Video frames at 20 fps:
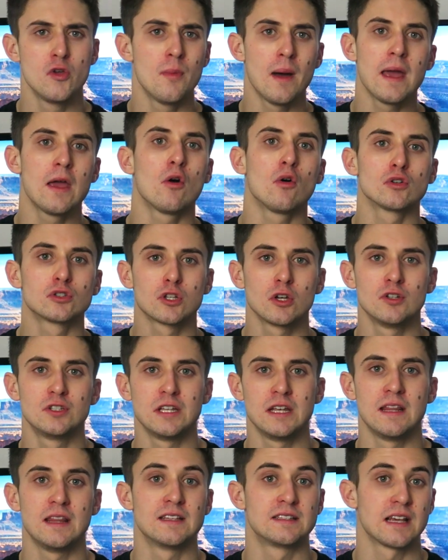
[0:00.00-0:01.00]
You may also
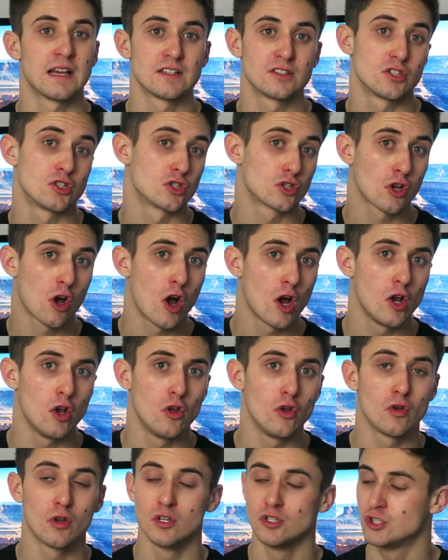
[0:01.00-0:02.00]
see this as the
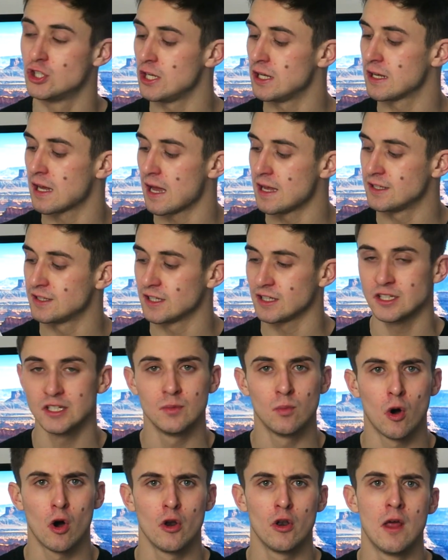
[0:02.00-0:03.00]
Skyloom
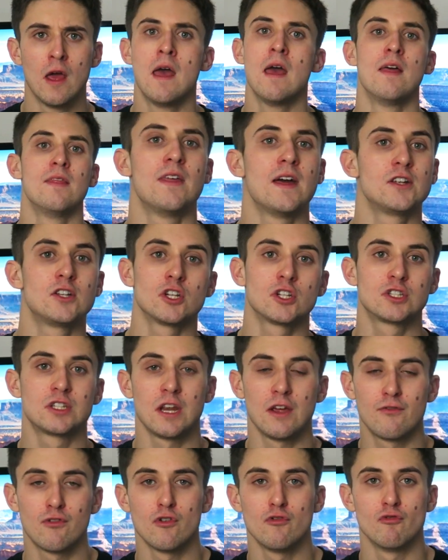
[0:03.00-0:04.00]
GK61, they're just
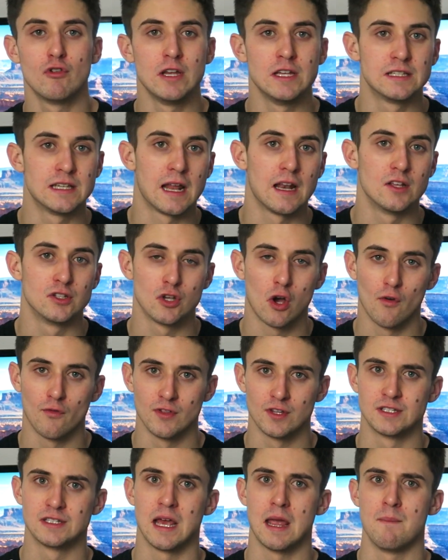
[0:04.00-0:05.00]
different resellers of
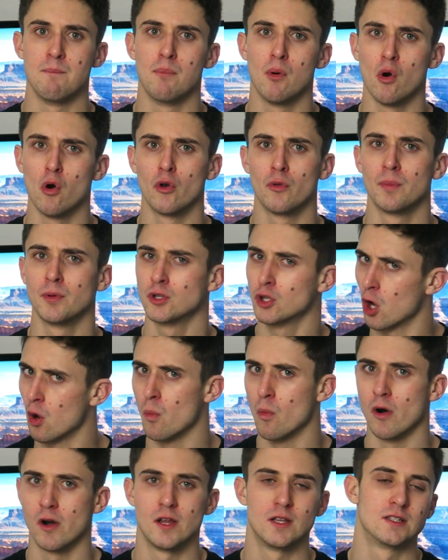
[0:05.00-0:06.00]
the same board, but
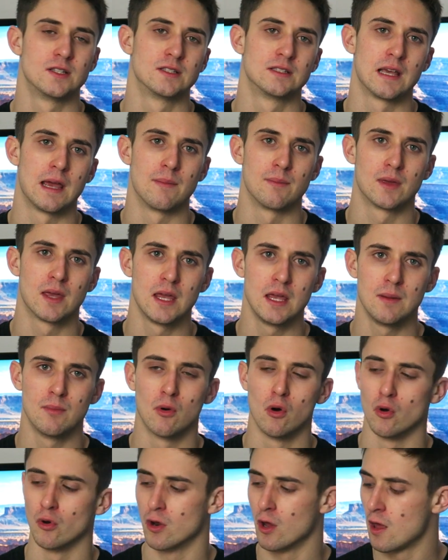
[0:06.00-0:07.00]
don't worry, it's the same
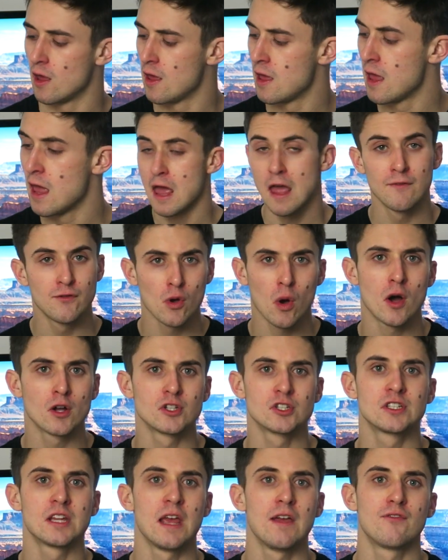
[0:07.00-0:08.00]
keyboard. If you are
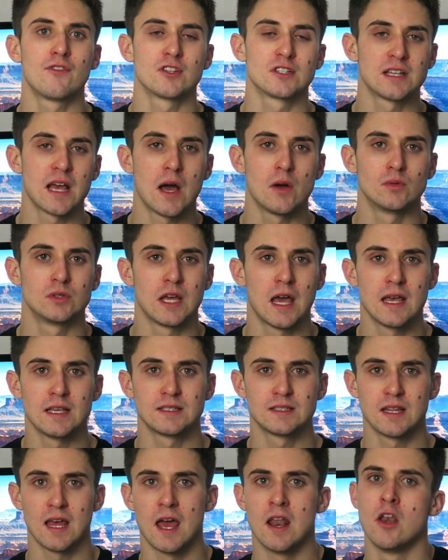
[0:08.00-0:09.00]
just here for the sound
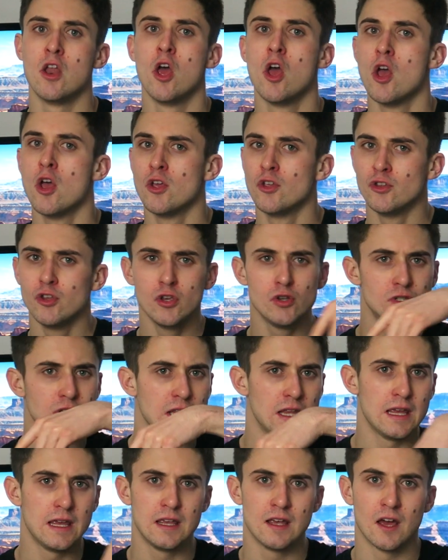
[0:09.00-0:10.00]
test, then use
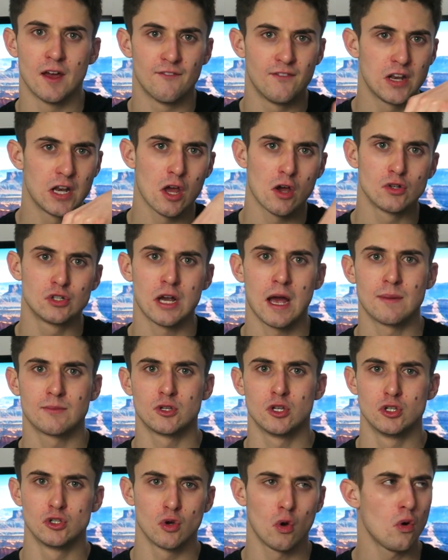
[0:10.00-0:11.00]
the video
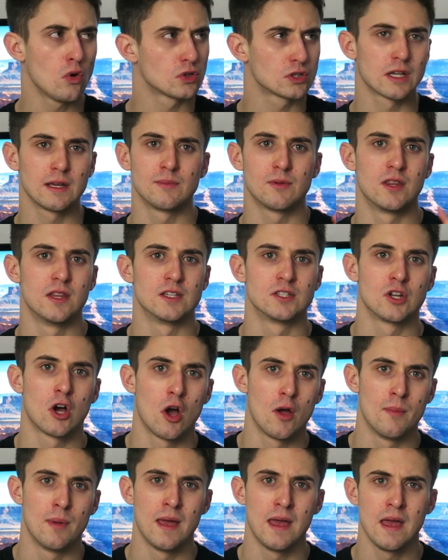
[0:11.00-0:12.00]
chapters or skip to this
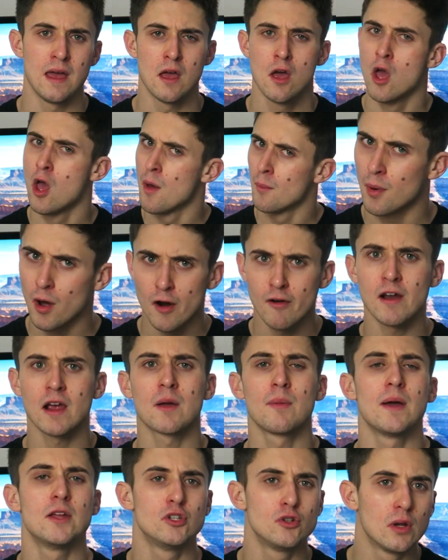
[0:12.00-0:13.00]
time here, but I
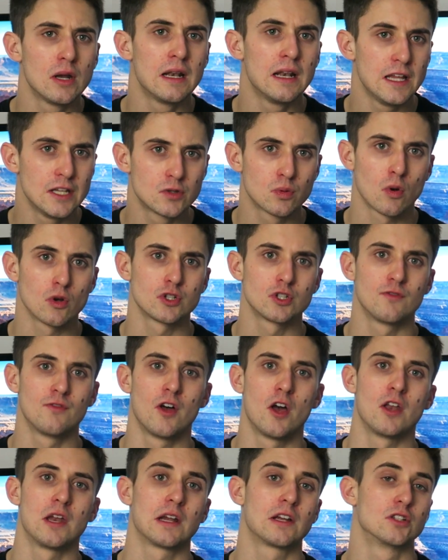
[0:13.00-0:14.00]
recommend you at least watch the
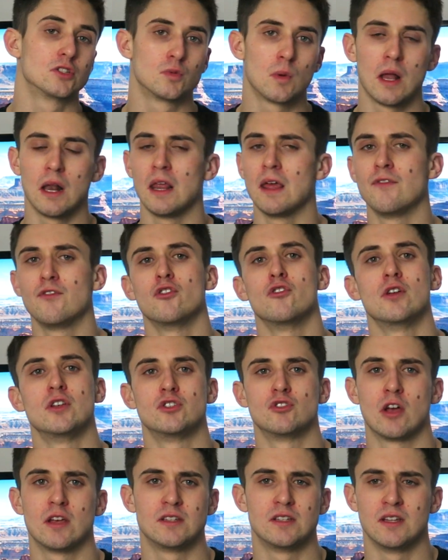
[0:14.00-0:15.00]
verdict as well if you're
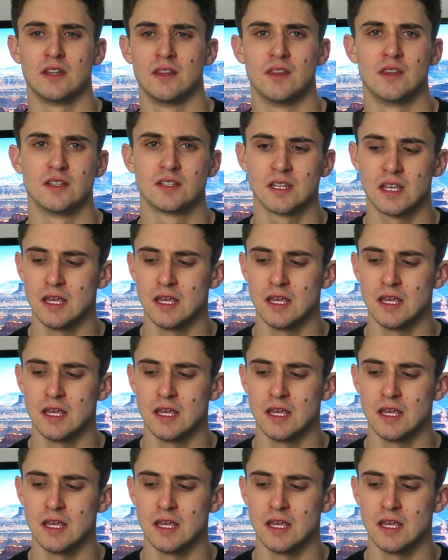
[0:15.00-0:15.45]
interested in this